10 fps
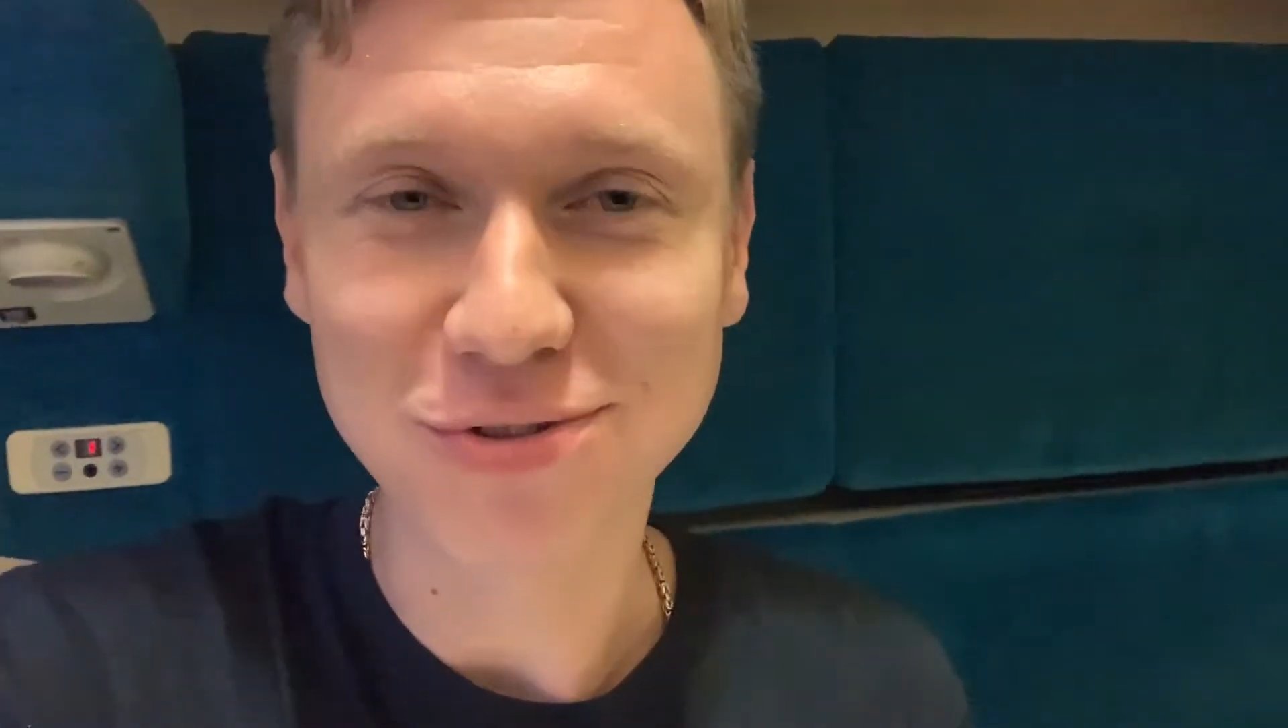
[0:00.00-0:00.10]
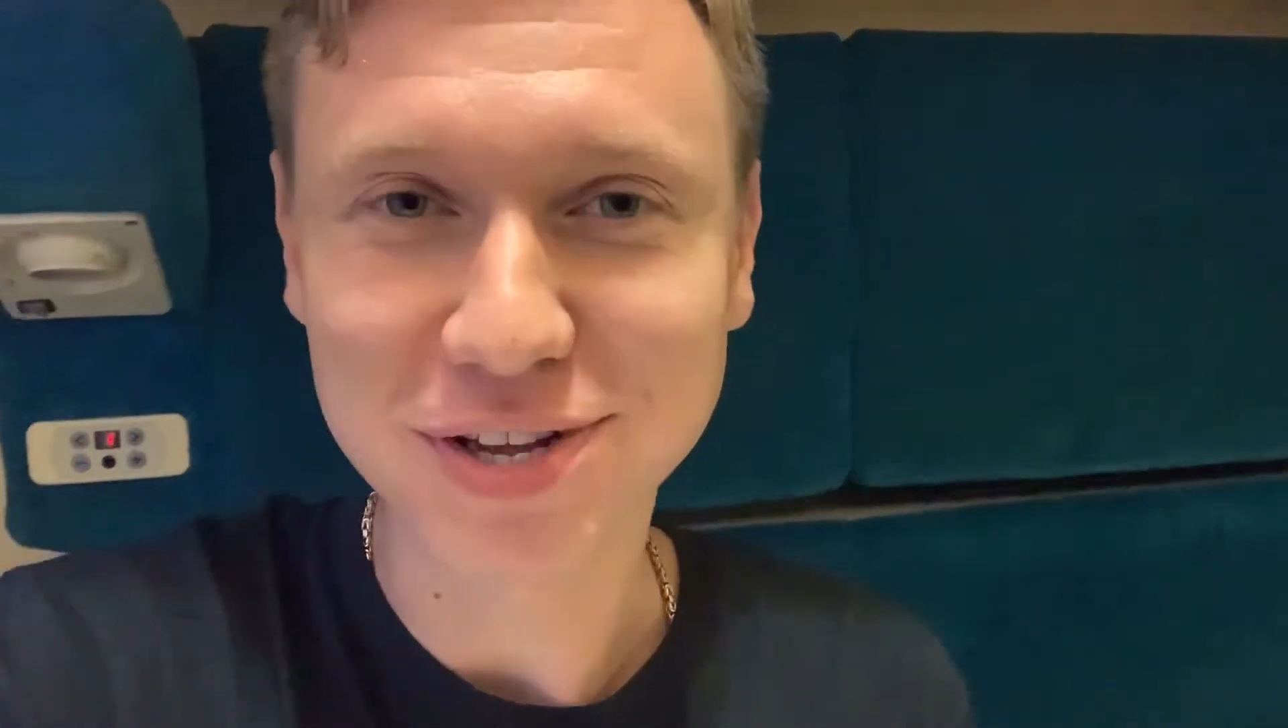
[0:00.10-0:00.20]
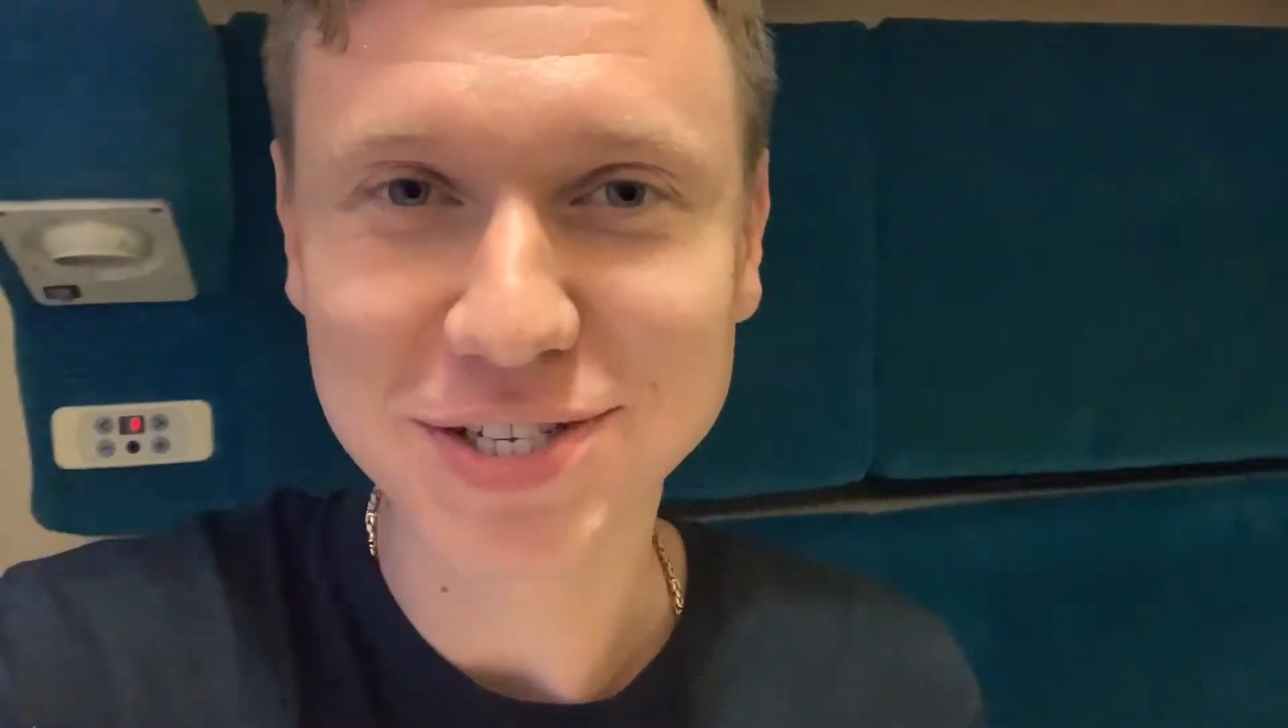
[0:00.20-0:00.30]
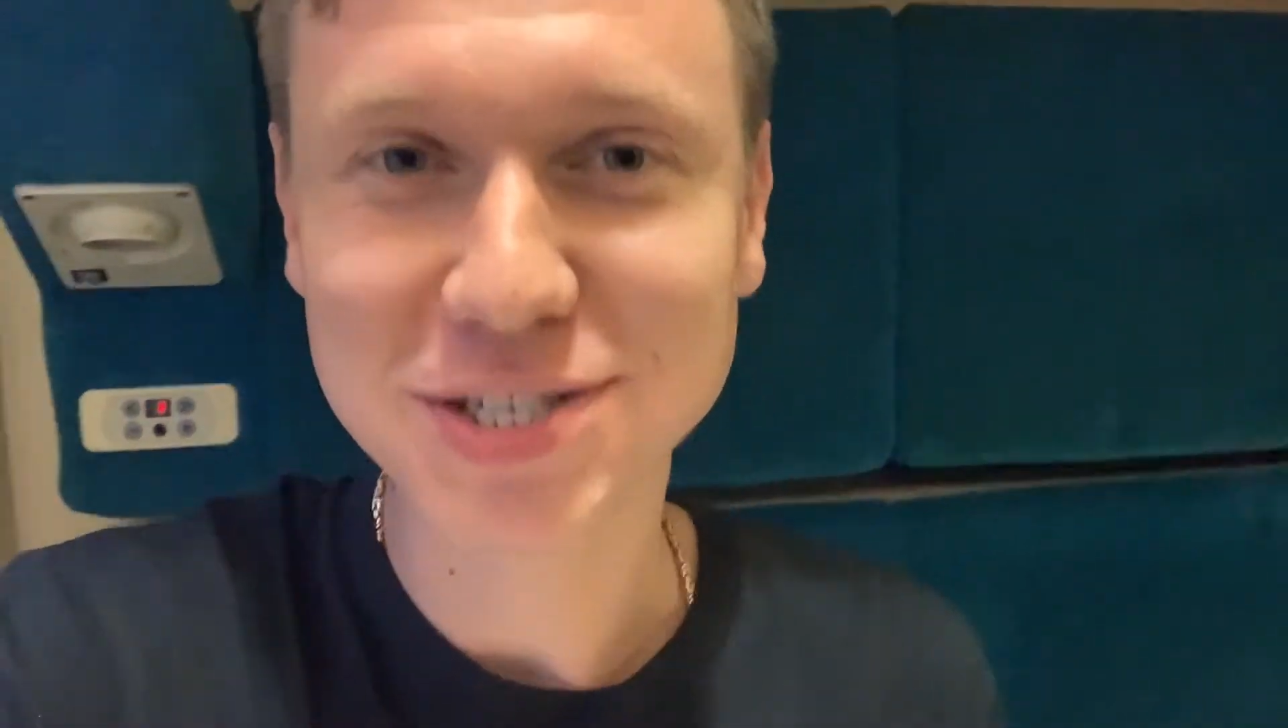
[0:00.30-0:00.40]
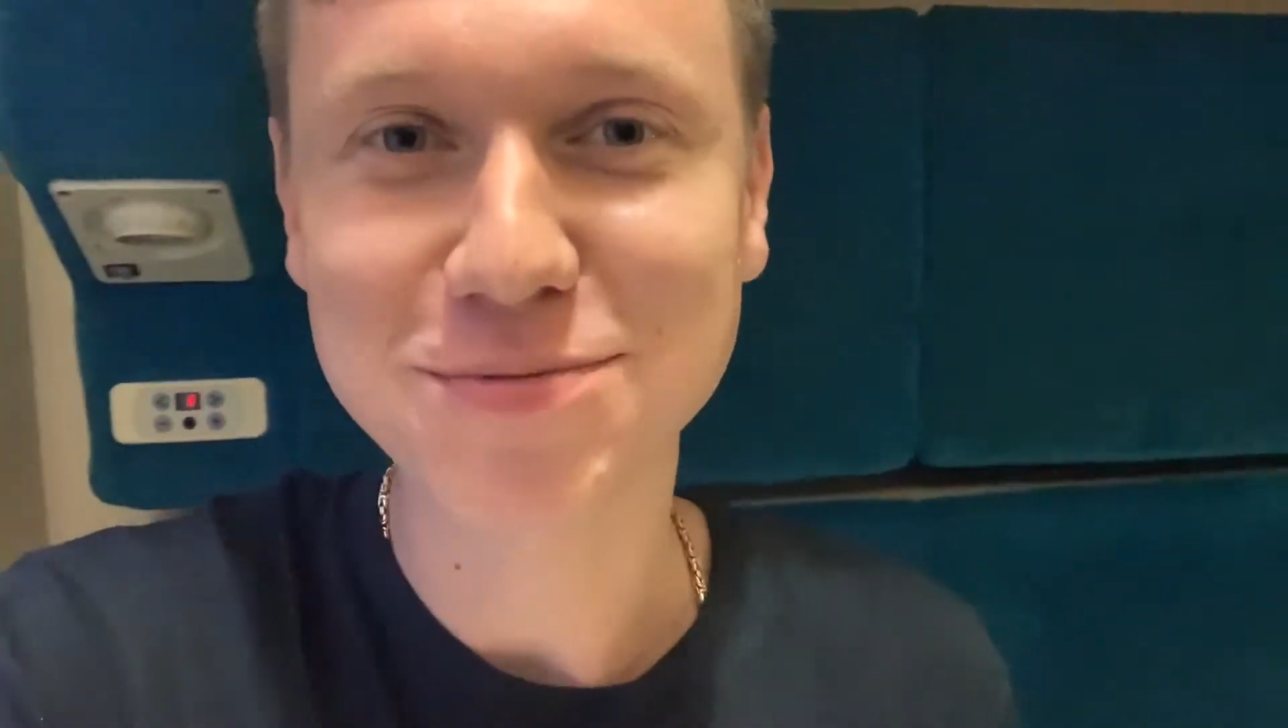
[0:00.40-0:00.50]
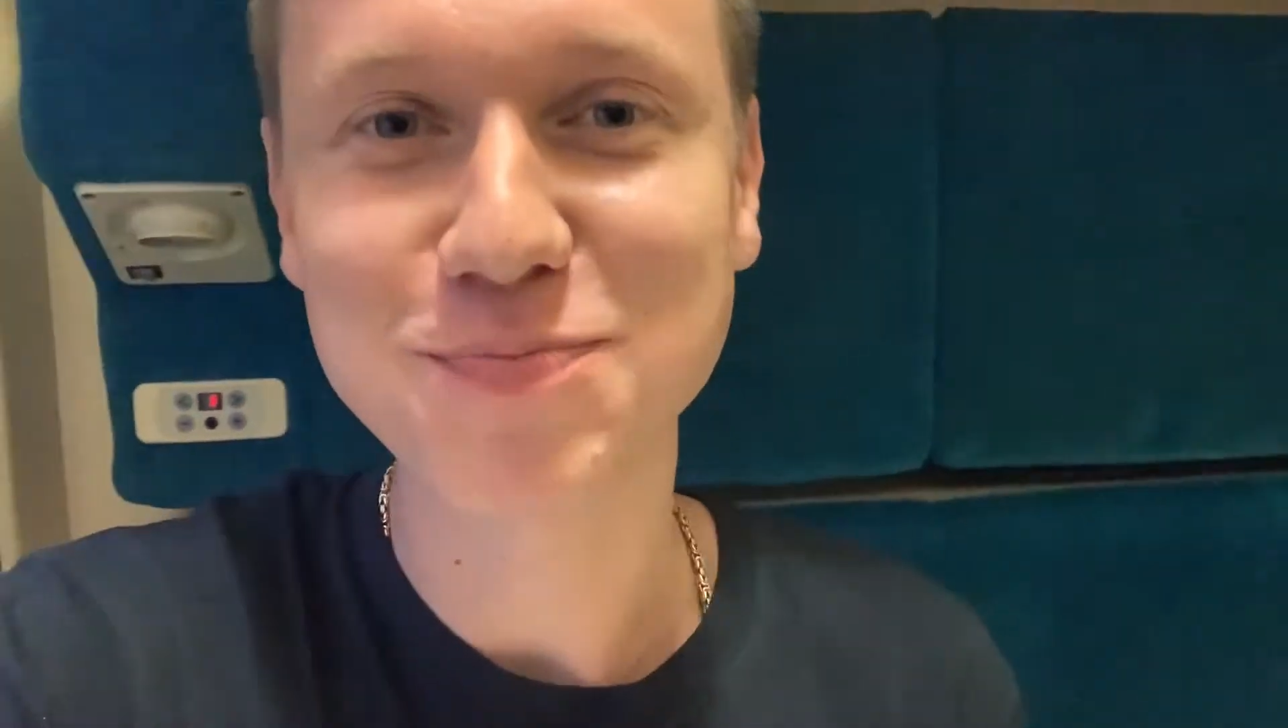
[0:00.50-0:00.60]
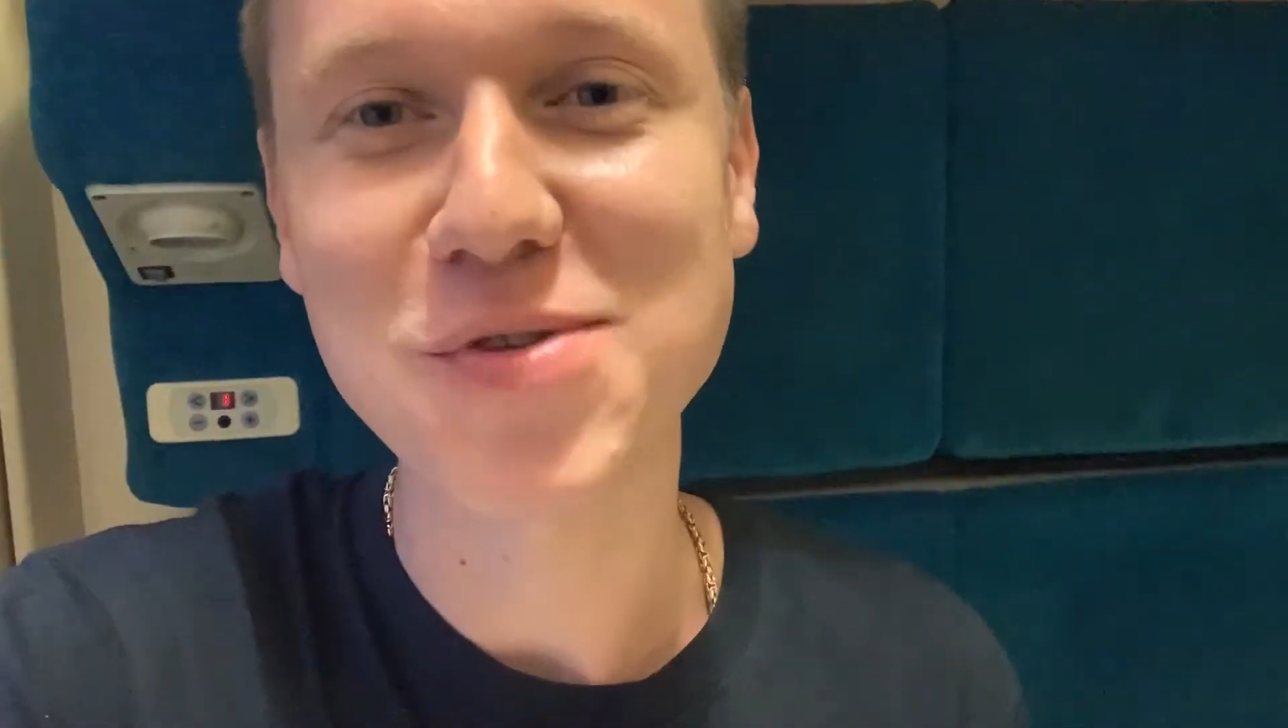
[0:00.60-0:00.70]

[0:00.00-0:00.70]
this